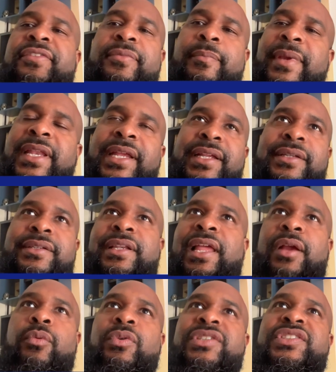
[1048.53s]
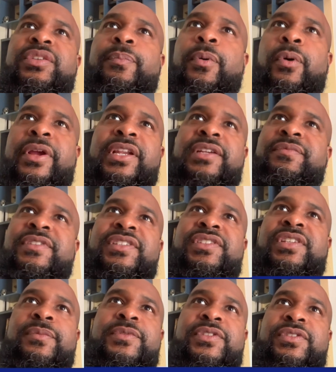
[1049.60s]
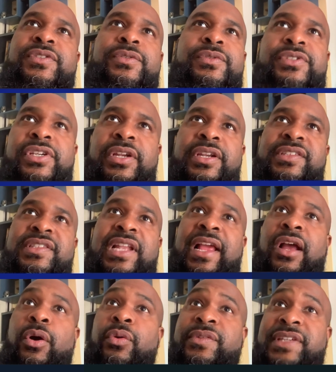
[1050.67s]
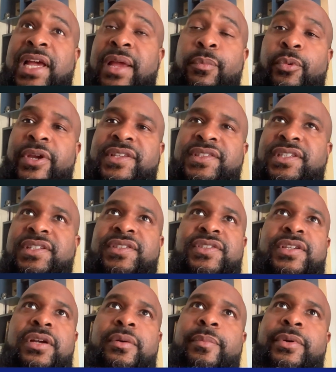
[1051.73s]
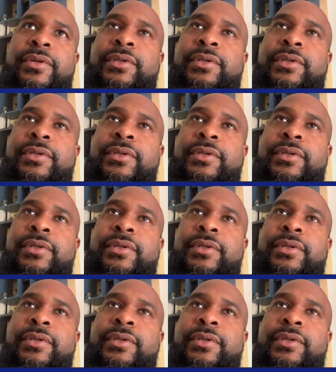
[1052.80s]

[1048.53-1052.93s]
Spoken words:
minute? Like, what's the point of this substitution? It's like a time-wasting sub?